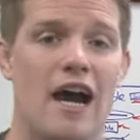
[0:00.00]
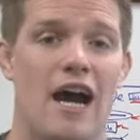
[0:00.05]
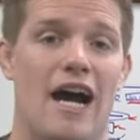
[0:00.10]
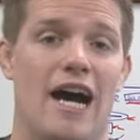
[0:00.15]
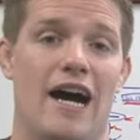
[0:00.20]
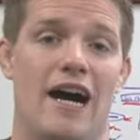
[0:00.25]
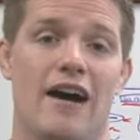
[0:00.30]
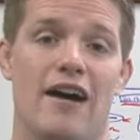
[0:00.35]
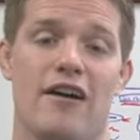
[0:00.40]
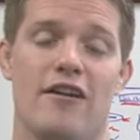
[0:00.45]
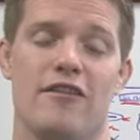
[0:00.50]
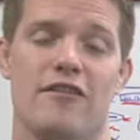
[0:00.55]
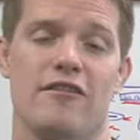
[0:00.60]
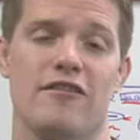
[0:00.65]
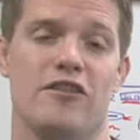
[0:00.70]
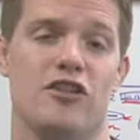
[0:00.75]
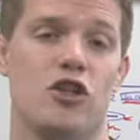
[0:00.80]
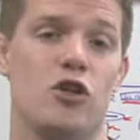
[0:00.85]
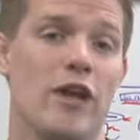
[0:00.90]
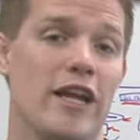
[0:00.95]

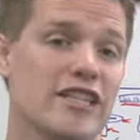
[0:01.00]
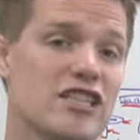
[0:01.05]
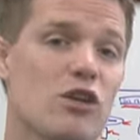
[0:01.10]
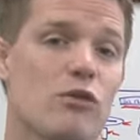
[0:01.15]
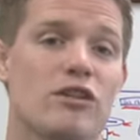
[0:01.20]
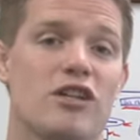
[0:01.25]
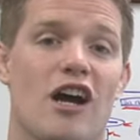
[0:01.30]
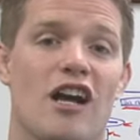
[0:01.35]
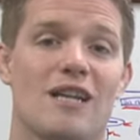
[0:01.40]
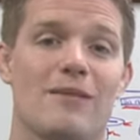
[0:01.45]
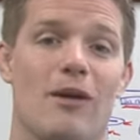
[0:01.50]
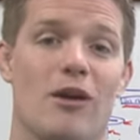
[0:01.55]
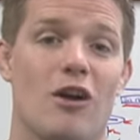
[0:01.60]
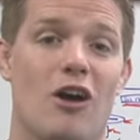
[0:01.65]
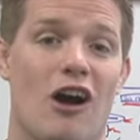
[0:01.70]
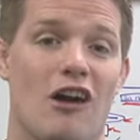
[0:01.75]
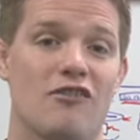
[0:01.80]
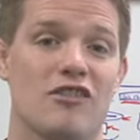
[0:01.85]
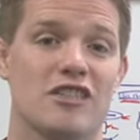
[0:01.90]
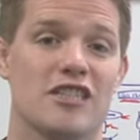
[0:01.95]
2 days ago we talked about
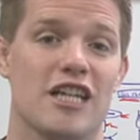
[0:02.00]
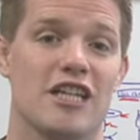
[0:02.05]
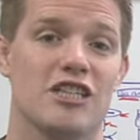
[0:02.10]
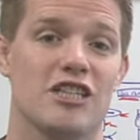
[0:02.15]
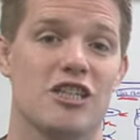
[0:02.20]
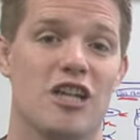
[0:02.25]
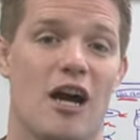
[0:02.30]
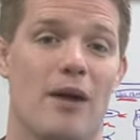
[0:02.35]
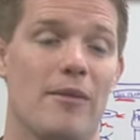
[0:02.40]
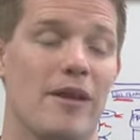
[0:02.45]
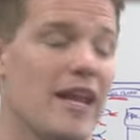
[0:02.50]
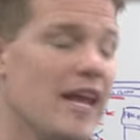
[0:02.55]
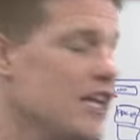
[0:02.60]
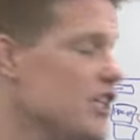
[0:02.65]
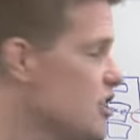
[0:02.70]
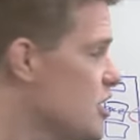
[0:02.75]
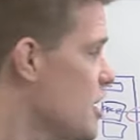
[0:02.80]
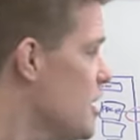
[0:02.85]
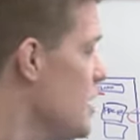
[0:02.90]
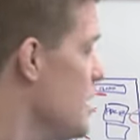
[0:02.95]
conversation
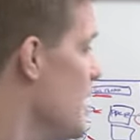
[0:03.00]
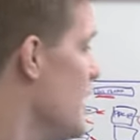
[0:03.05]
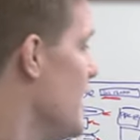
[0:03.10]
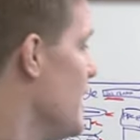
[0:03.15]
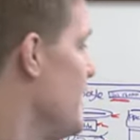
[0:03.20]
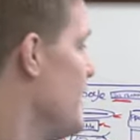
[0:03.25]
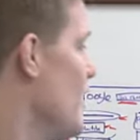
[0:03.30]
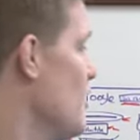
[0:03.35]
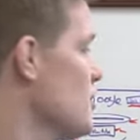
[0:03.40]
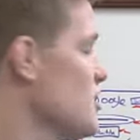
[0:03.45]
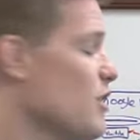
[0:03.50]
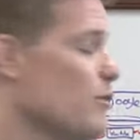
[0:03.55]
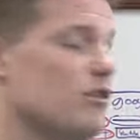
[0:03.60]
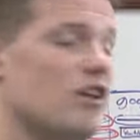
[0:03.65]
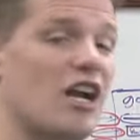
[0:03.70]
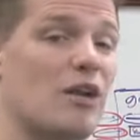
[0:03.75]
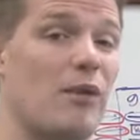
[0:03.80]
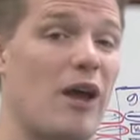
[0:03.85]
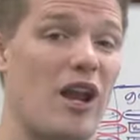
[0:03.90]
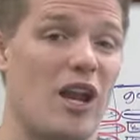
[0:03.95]
domination. Yesterday we
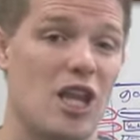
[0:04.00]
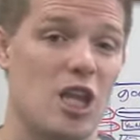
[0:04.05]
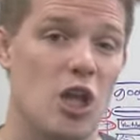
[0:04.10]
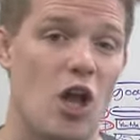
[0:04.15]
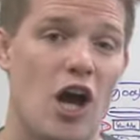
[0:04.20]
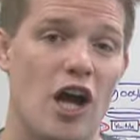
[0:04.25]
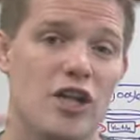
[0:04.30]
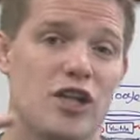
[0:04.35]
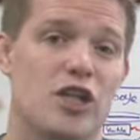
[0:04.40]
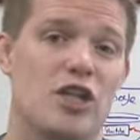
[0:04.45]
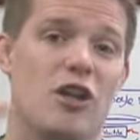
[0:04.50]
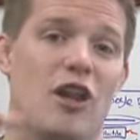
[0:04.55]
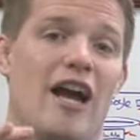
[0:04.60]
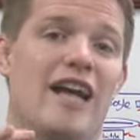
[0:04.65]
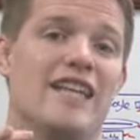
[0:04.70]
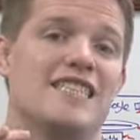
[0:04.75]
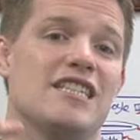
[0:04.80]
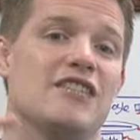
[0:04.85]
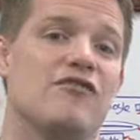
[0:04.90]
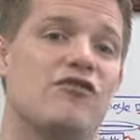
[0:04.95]
talked about how to lock your
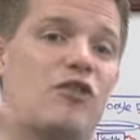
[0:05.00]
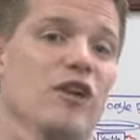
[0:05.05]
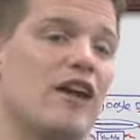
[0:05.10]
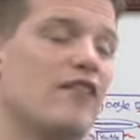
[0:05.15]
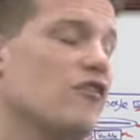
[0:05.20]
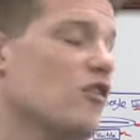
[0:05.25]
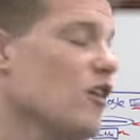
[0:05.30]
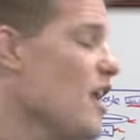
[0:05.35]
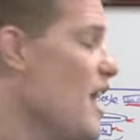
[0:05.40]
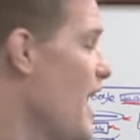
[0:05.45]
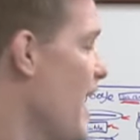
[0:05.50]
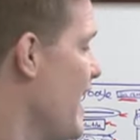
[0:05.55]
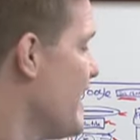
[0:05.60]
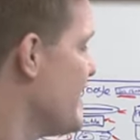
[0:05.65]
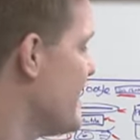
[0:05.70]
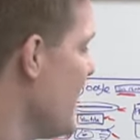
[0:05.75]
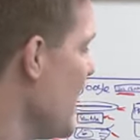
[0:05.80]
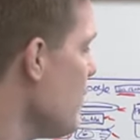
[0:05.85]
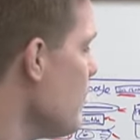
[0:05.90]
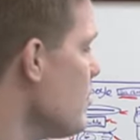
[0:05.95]
clients in forever. And
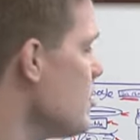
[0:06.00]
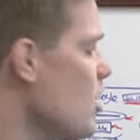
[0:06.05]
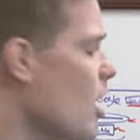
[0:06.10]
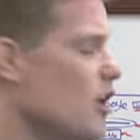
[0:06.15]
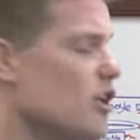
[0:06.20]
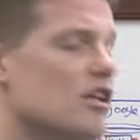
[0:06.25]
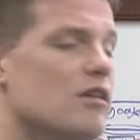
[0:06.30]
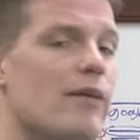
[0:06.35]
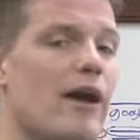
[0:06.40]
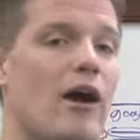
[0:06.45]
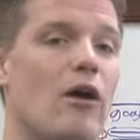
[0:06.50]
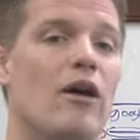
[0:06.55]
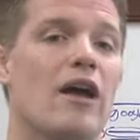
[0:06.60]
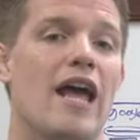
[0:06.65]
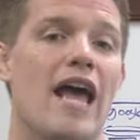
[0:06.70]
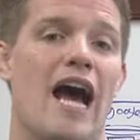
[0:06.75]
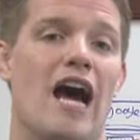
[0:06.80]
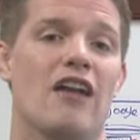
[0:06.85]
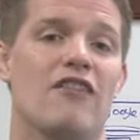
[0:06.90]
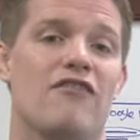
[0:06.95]
today I'm going to talk to you about
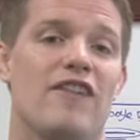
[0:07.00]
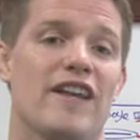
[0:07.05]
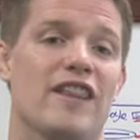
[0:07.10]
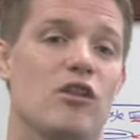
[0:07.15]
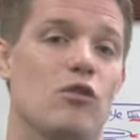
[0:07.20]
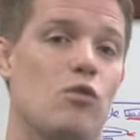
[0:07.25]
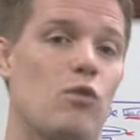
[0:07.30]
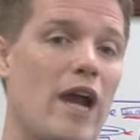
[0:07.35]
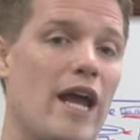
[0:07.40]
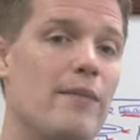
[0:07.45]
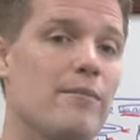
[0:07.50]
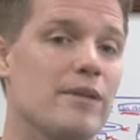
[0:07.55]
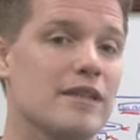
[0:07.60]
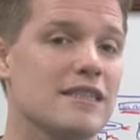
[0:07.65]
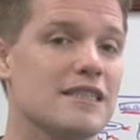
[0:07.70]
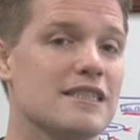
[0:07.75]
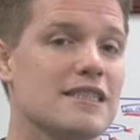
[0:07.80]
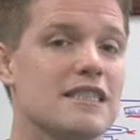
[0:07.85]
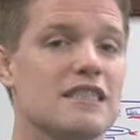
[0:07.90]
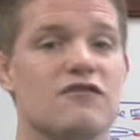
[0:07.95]
how to find the right
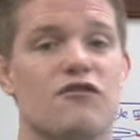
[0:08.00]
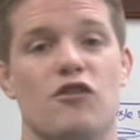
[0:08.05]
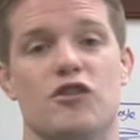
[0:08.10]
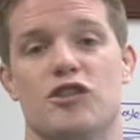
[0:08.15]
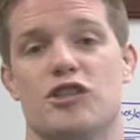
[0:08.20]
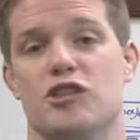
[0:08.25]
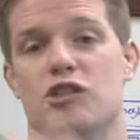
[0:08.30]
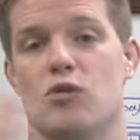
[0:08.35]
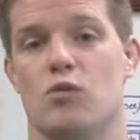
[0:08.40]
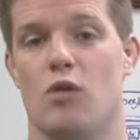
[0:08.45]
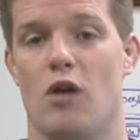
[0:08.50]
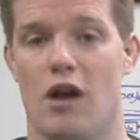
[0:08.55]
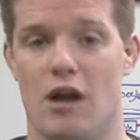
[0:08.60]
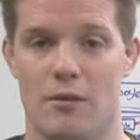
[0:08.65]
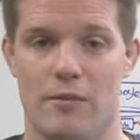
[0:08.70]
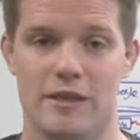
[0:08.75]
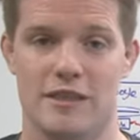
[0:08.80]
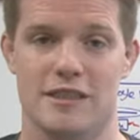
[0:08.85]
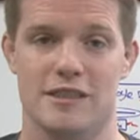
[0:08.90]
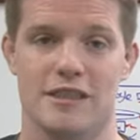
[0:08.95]
businesses versus the
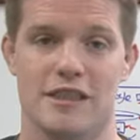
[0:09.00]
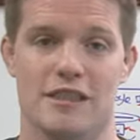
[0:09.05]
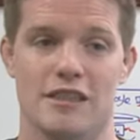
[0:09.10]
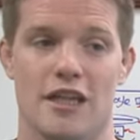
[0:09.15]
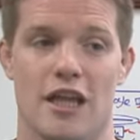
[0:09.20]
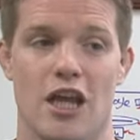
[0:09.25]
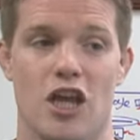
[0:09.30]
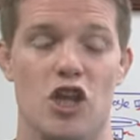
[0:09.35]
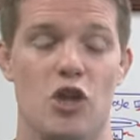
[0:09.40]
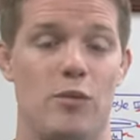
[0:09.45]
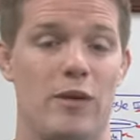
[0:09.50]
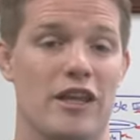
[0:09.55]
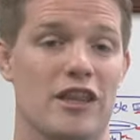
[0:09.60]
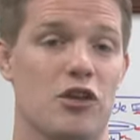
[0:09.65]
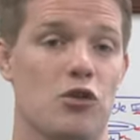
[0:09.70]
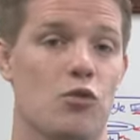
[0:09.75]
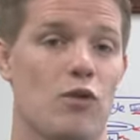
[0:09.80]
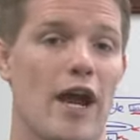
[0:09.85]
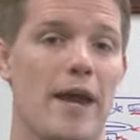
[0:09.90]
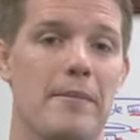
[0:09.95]
wrong businesses. You pick
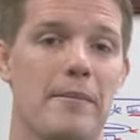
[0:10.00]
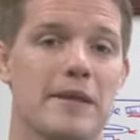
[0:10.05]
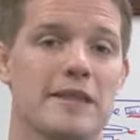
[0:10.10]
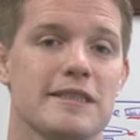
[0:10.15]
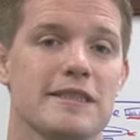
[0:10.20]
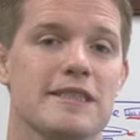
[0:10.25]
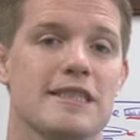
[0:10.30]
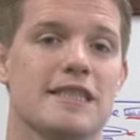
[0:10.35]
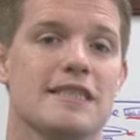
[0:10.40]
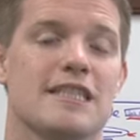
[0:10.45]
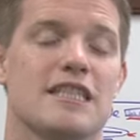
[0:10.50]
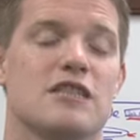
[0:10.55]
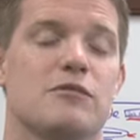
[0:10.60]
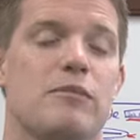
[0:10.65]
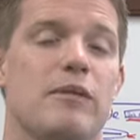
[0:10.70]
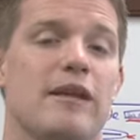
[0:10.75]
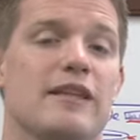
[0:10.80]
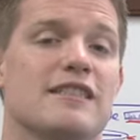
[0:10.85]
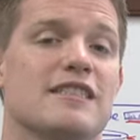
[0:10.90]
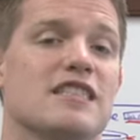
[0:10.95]
the right businesses, this
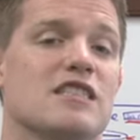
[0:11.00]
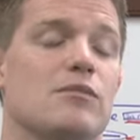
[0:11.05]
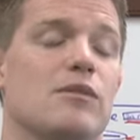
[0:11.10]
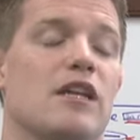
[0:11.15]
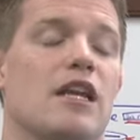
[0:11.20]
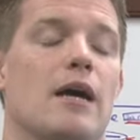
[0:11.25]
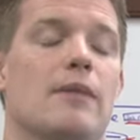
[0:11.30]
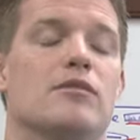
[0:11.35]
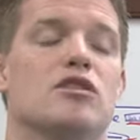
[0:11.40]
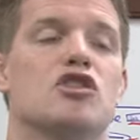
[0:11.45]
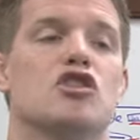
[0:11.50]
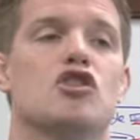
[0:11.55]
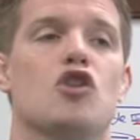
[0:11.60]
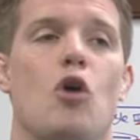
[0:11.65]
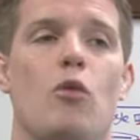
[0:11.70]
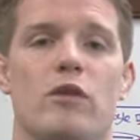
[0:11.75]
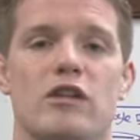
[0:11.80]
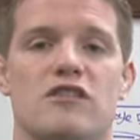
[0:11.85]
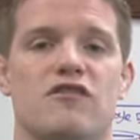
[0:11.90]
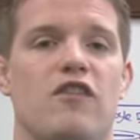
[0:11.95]
business becomes
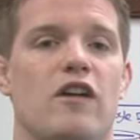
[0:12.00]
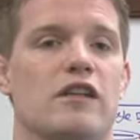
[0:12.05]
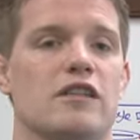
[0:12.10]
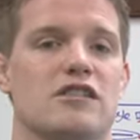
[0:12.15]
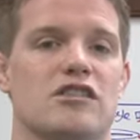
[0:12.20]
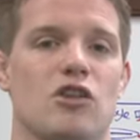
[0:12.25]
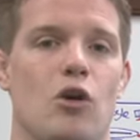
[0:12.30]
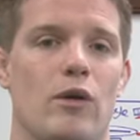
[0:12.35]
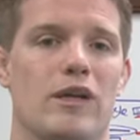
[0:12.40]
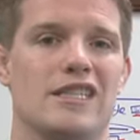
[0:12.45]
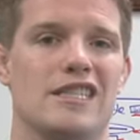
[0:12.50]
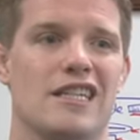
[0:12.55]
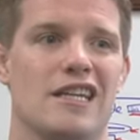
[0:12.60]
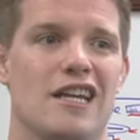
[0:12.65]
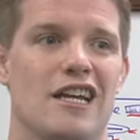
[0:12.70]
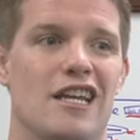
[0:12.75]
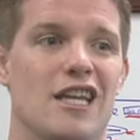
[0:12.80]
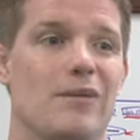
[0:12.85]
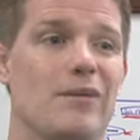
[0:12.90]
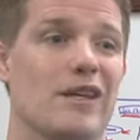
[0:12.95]
so much fun and so easy.
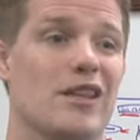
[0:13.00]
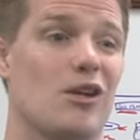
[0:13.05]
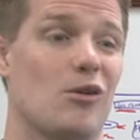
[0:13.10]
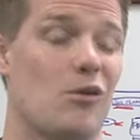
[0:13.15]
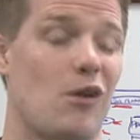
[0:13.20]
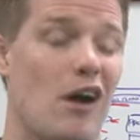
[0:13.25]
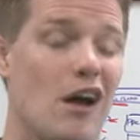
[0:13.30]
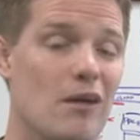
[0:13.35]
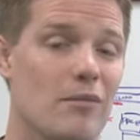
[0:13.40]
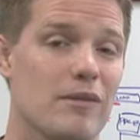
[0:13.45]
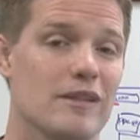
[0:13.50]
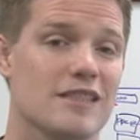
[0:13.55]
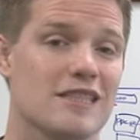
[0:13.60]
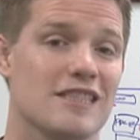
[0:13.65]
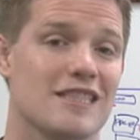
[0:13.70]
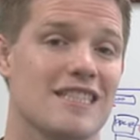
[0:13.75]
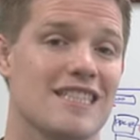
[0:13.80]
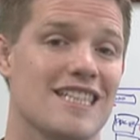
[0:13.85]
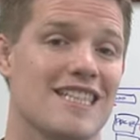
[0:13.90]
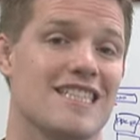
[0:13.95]
You pick the wrong
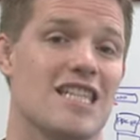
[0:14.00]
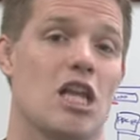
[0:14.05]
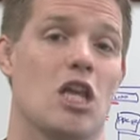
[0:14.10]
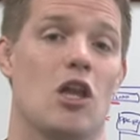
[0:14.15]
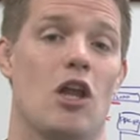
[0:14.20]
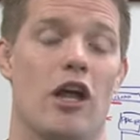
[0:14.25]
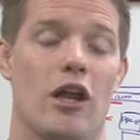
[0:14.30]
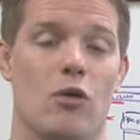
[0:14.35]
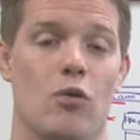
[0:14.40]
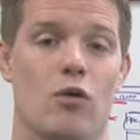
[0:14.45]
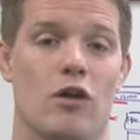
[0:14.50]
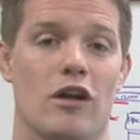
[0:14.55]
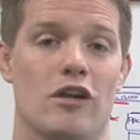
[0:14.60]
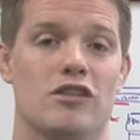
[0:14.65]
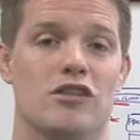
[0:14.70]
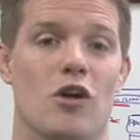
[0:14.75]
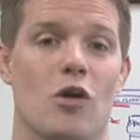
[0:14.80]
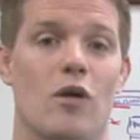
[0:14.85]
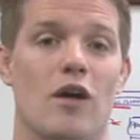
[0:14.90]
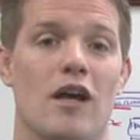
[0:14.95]
businesses, it's a lot of work.
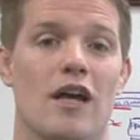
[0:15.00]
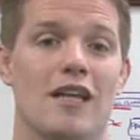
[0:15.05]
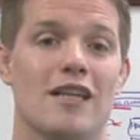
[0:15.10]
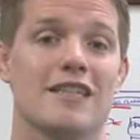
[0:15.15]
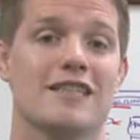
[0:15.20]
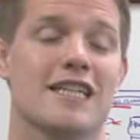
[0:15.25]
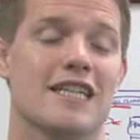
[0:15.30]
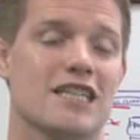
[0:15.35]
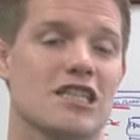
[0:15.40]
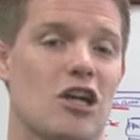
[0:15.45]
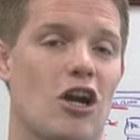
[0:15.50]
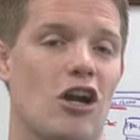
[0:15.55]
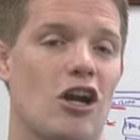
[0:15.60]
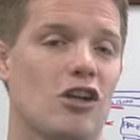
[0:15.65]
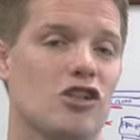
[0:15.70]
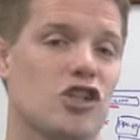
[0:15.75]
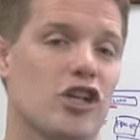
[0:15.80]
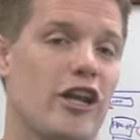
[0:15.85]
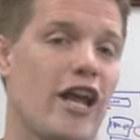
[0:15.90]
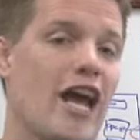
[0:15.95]
So let's get started.
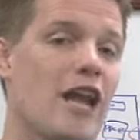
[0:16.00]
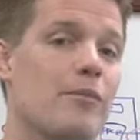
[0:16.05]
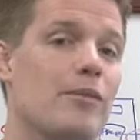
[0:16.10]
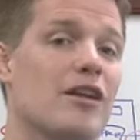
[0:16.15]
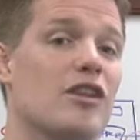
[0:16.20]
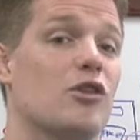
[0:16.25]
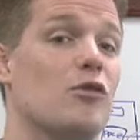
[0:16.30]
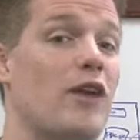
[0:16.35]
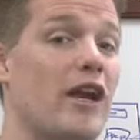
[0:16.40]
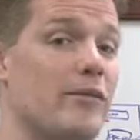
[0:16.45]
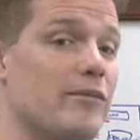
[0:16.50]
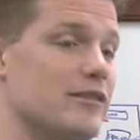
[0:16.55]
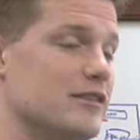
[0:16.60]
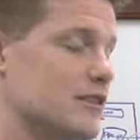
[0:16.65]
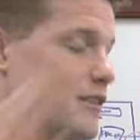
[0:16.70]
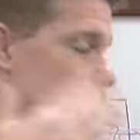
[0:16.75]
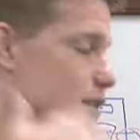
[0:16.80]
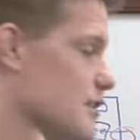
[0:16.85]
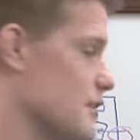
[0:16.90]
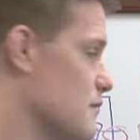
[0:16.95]
I'll show you how to pick the right
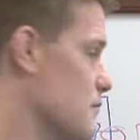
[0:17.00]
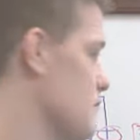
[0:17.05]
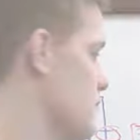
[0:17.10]
businesses.